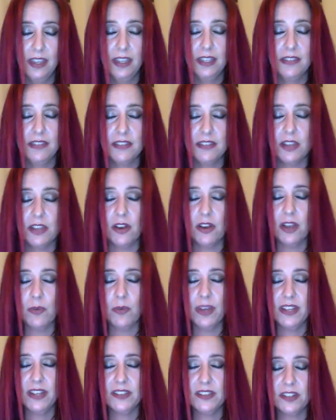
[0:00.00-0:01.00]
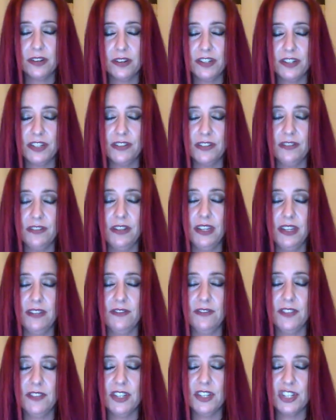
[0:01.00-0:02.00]
So I want to start to
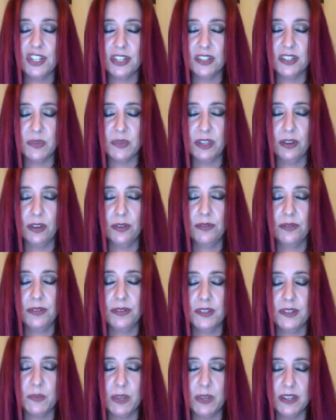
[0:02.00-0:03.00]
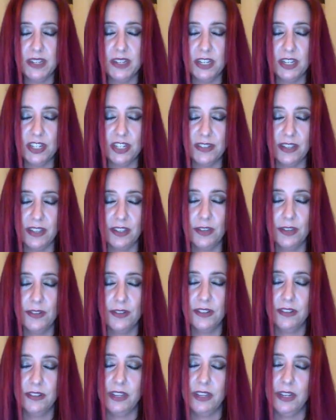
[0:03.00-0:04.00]
envision as we go through this meditation that
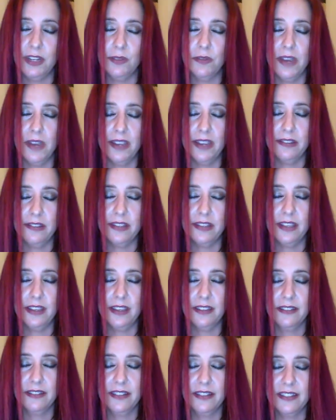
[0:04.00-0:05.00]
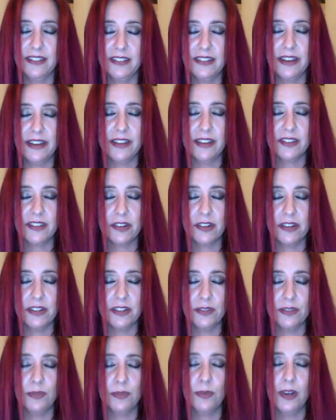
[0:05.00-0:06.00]
Kundalini rising, that snake starting to
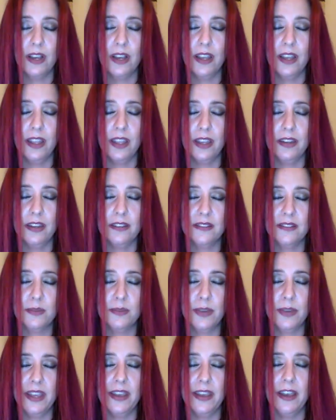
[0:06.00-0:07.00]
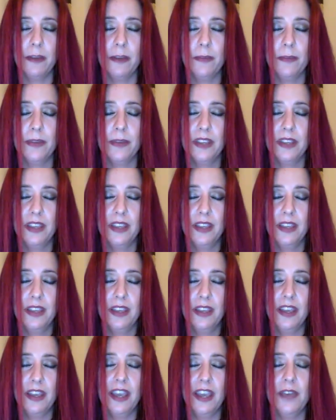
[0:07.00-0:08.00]
wind its way up.
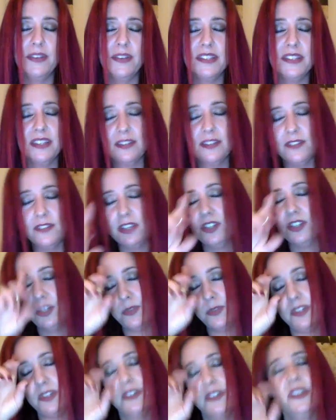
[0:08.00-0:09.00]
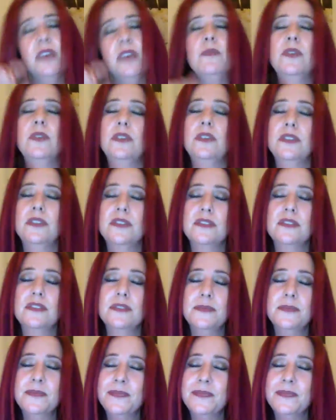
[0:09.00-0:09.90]
I always think of the Egyptian temples.